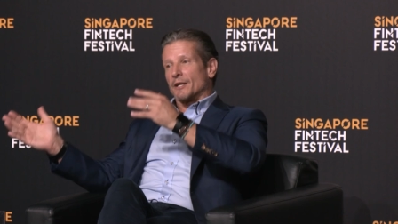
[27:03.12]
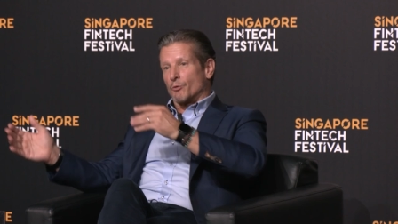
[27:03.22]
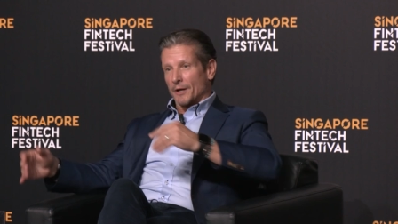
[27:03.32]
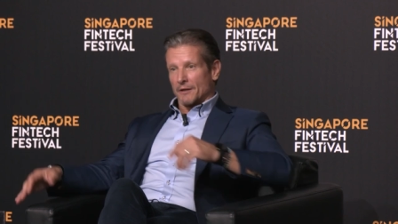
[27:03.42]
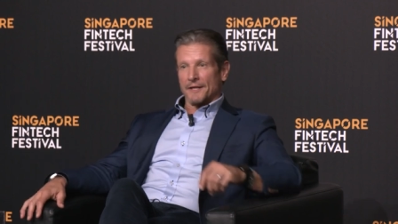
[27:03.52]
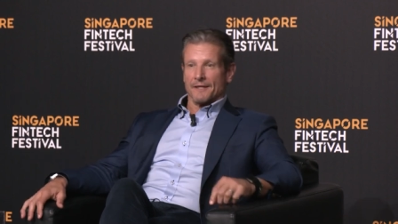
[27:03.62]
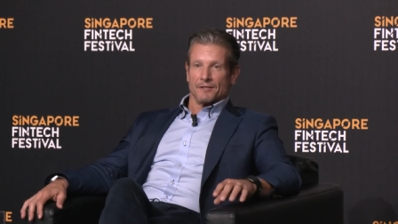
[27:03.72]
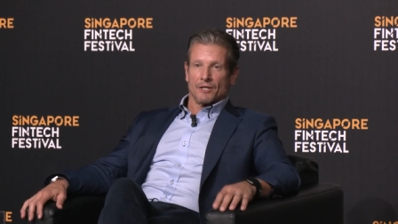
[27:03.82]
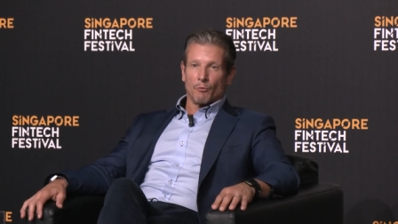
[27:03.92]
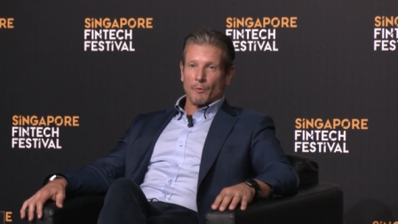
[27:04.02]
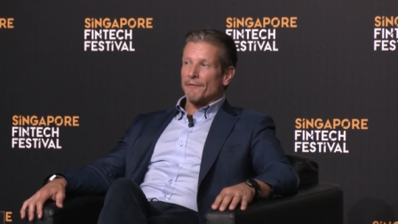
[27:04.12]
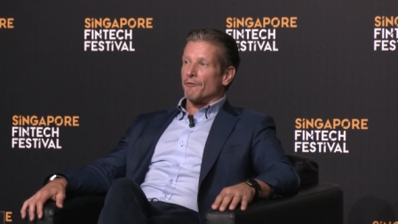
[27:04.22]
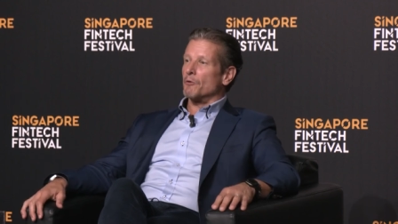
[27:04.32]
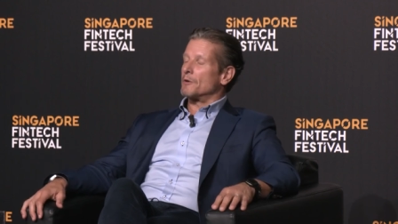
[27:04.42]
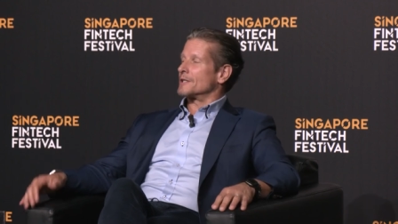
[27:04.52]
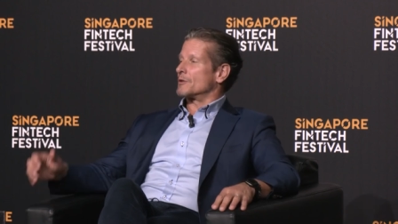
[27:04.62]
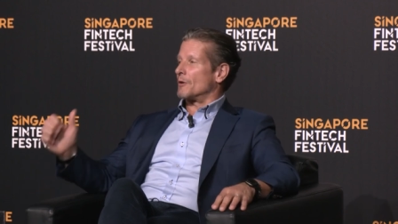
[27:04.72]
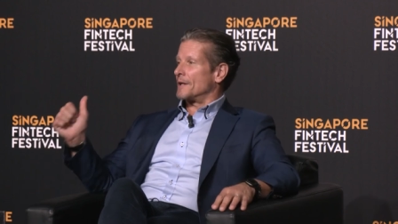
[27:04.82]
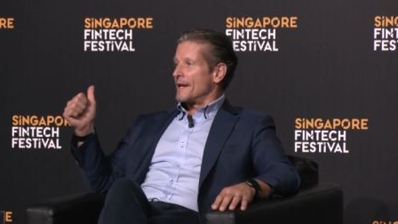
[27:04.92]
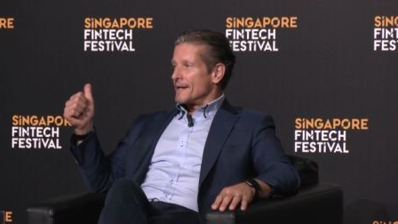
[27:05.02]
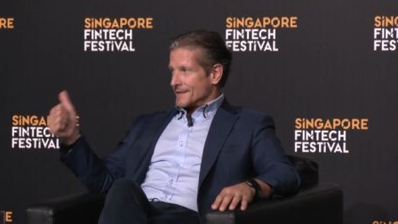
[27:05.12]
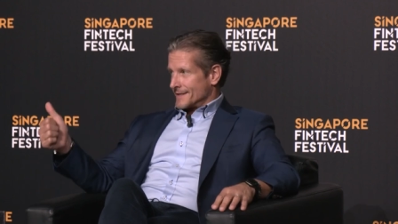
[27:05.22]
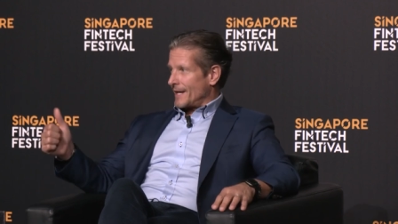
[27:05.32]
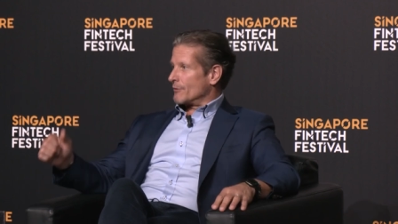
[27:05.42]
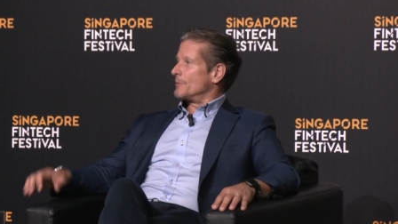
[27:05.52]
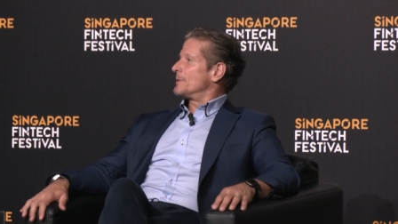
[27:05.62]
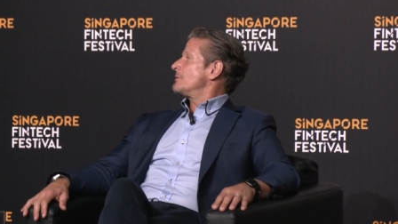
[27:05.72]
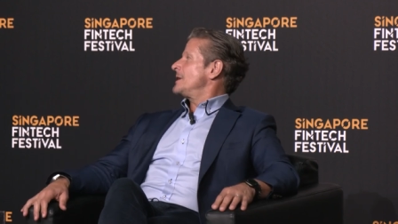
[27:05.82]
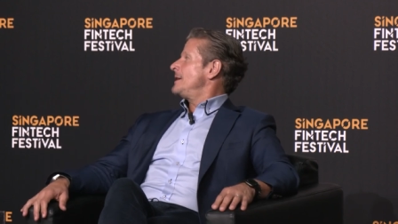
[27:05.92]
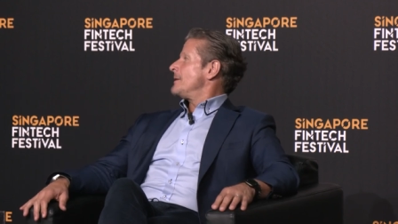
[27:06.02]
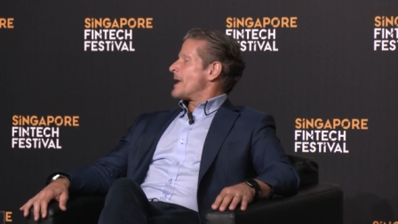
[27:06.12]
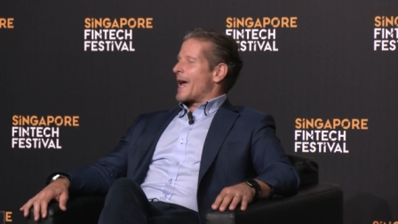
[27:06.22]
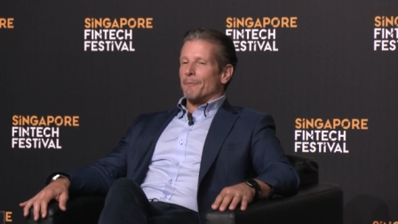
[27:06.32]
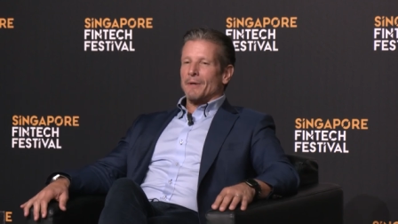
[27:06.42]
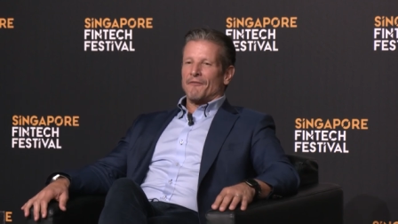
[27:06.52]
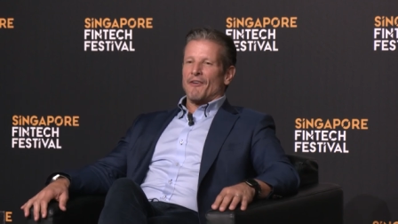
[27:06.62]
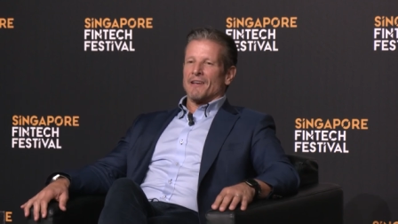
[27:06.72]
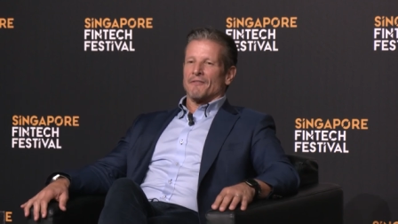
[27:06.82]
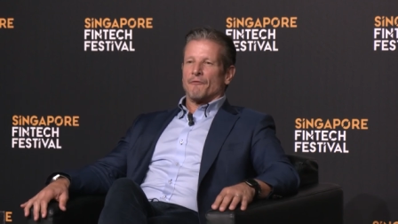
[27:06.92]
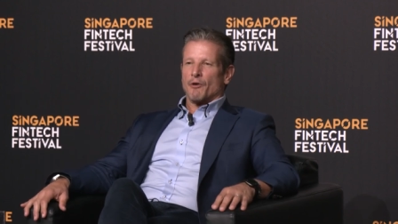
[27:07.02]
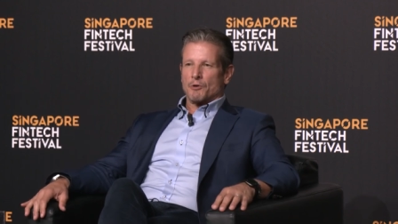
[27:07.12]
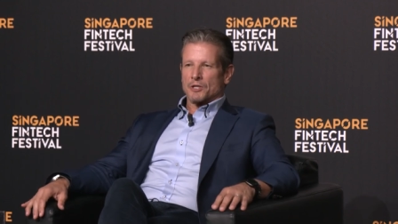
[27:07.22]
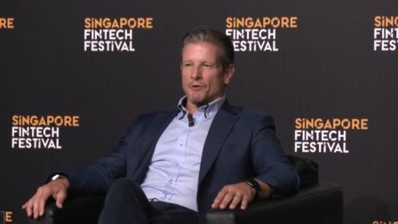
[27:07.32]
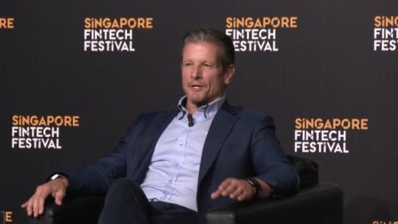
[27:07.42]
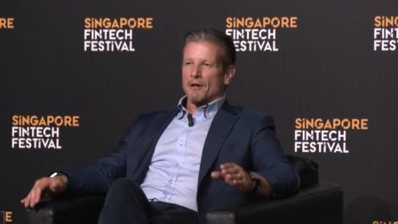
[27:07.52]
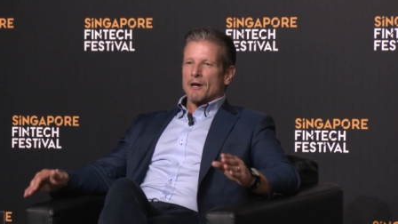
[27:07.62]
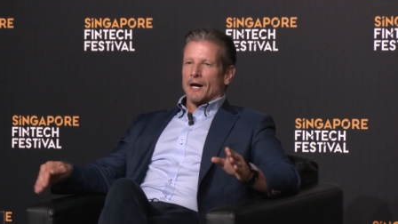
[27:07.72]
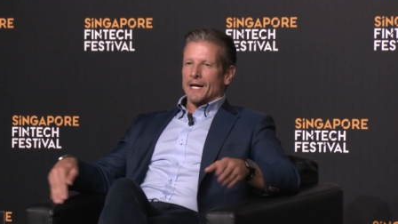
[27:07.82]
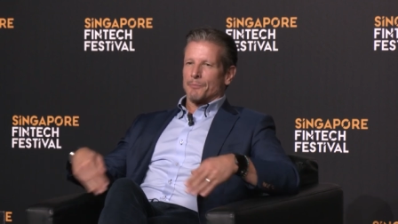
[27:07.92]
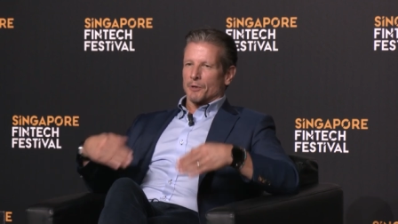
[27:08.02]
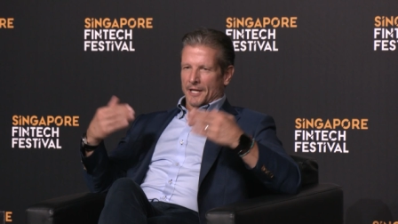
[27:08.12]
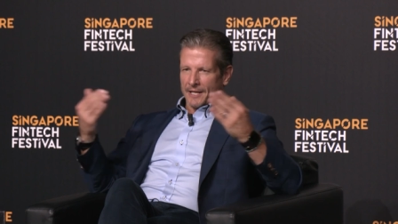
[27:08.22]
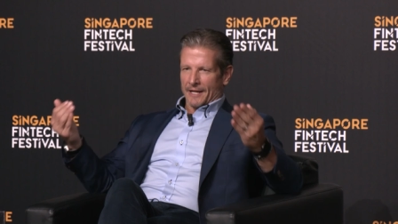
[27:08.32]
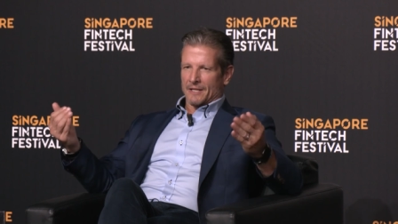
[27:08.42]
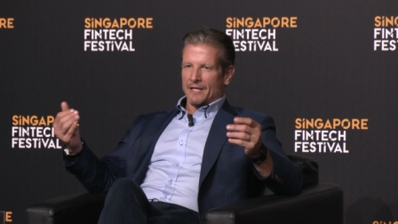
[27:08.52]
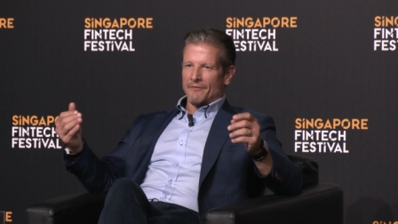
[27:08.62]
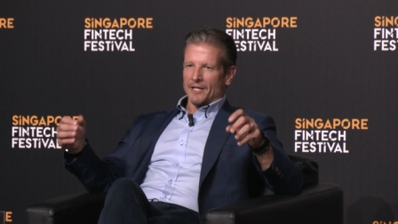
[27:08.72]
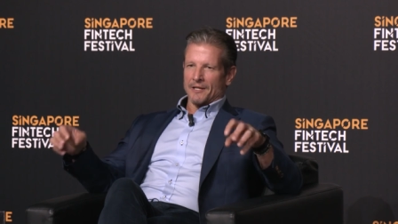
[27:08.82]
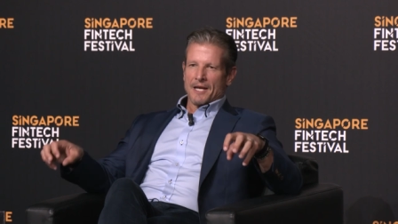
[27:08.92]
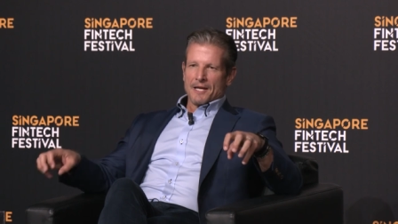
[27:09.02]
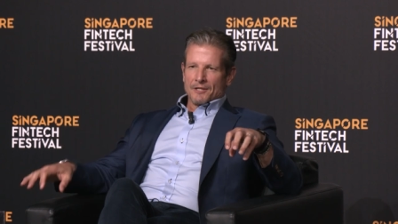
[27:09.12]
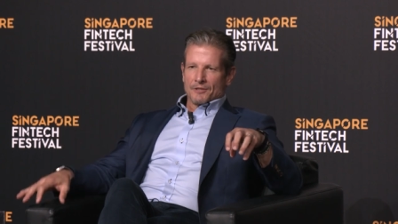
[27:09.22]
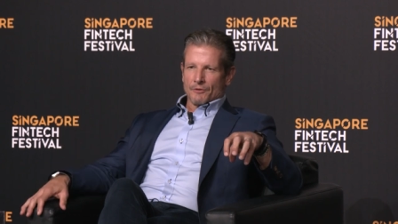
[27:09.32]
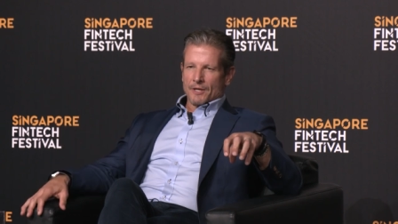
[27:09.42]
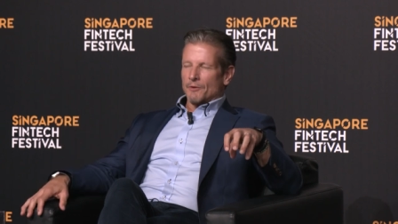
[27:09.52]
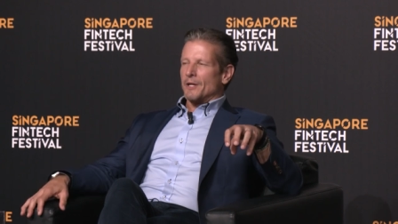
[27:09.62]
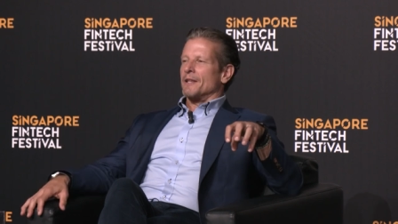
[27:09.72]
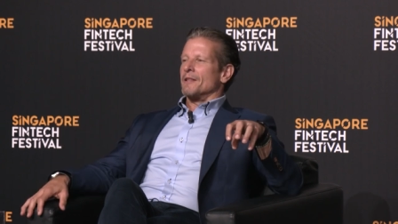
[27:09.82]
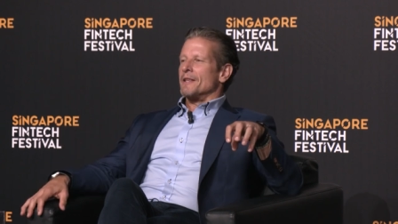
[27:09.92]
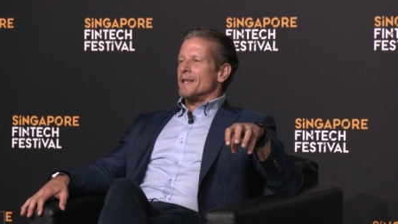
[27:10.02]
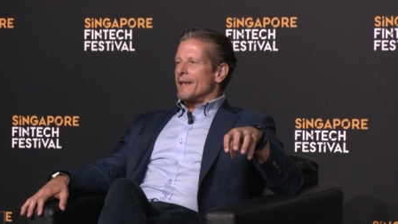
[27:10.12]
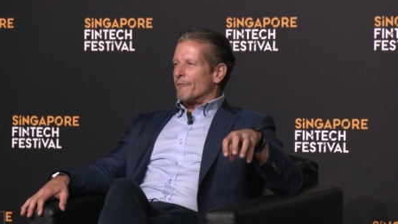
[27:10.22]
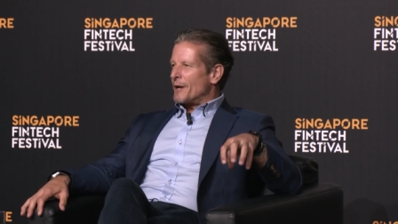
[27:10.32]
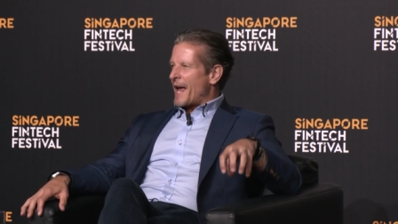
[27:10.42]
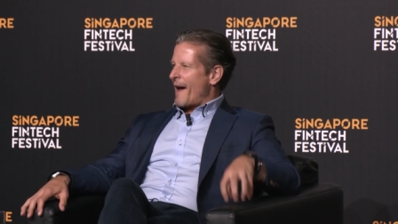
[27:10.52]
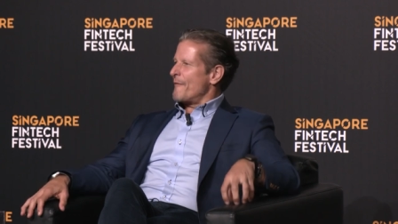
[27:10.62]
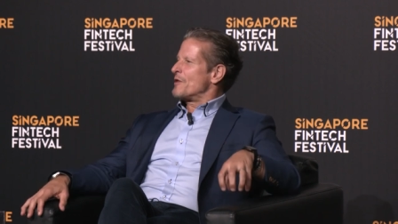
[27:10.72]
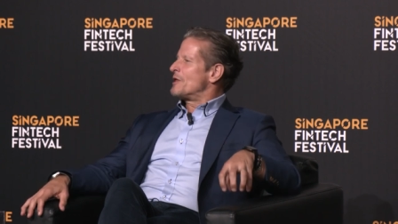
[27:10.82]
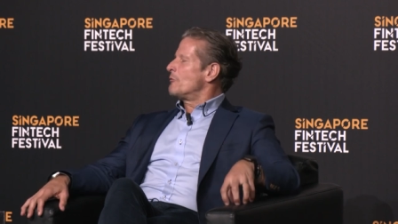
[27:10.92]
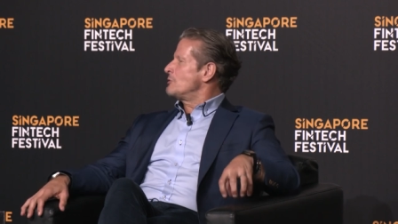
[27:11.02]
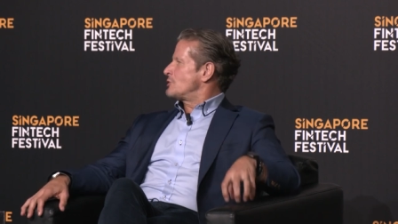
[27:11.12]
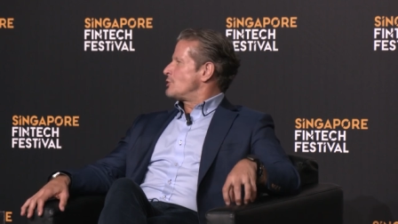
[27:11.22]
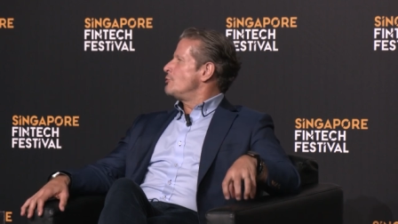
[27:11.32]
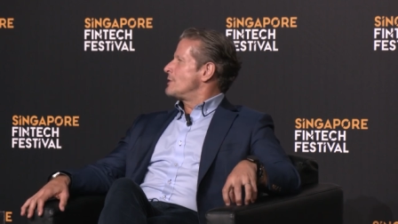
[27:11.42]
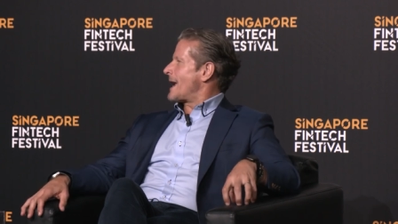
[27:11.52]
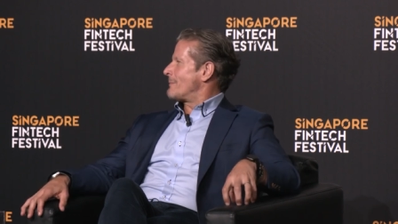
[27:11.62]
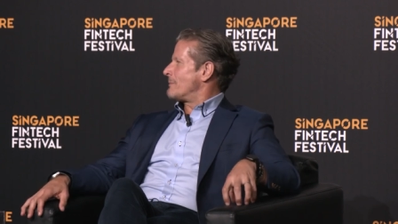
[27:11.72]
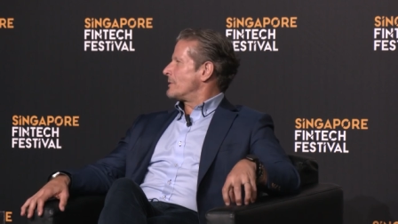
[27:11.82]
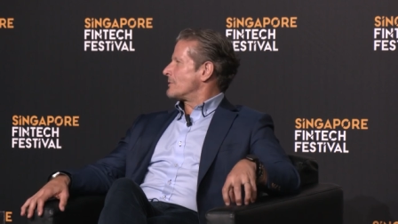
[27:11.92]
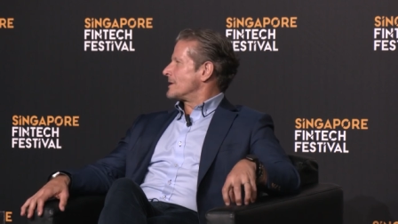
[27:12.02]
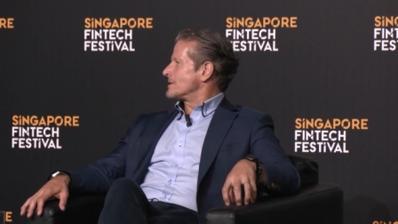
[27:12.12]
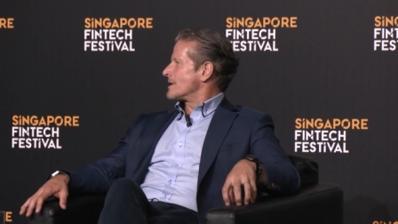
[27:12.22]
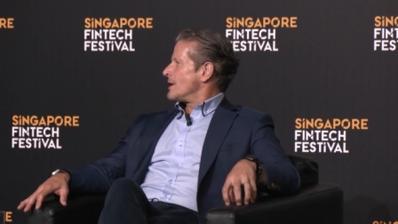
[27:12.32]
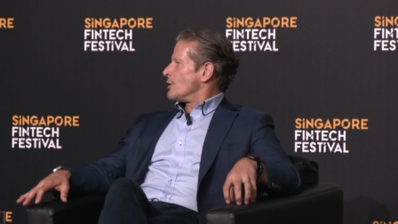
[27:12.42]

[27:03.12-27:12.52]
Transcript: quickly. And so we focus on scalability, and we focus on hyperconnectivity so that if we have those two capabilities,